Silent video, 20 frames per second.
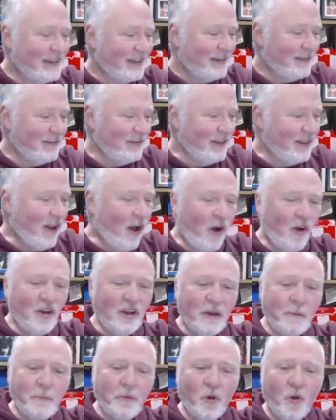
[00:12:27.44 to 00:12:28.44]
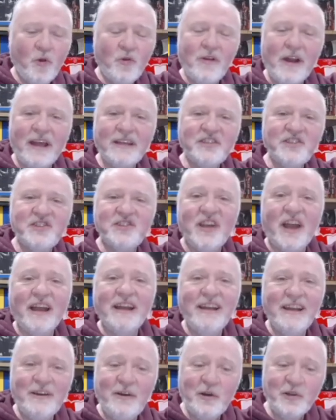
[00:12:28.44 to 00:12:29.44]
long progress,
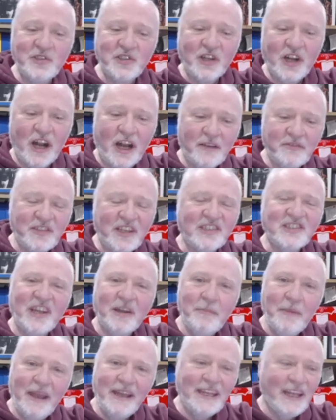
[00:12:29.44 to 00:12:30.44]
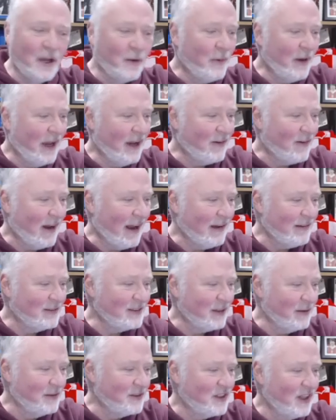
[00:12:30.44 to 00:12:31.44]
signing autographs as they made their way
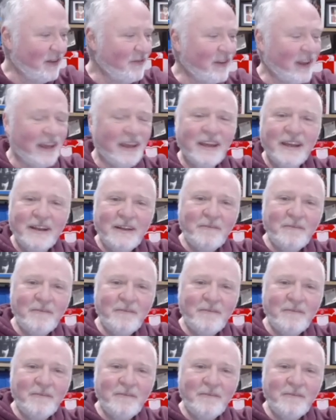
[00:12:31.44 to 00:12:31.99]
around. It was lovely.